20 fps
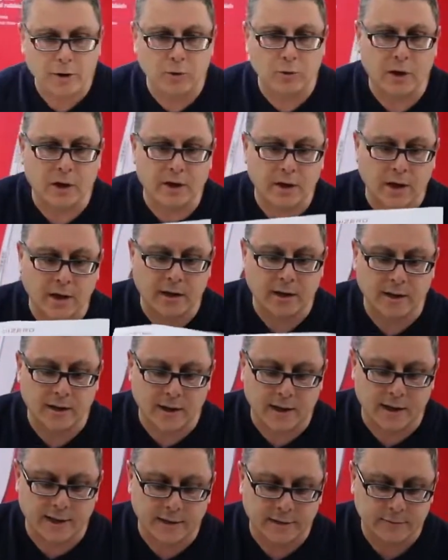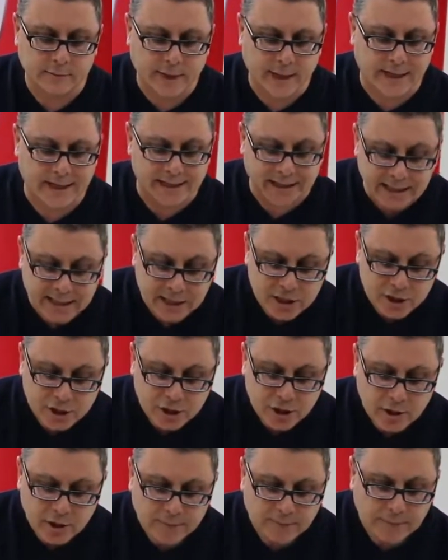you a cleaning
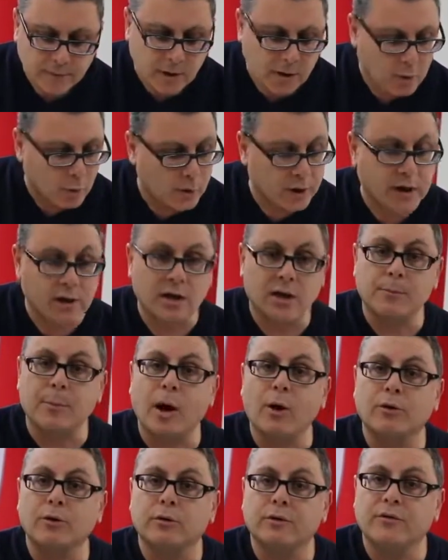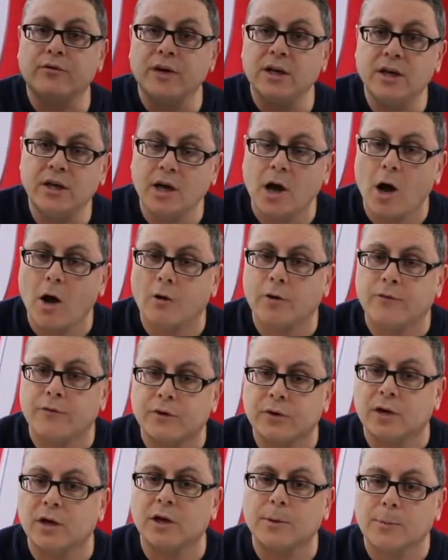sheet. We can email you the video. If
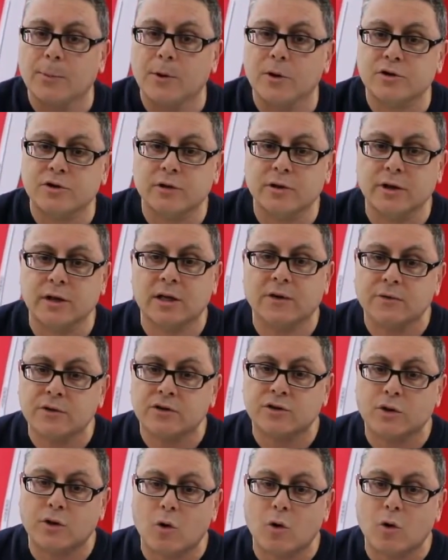you need it personally, give us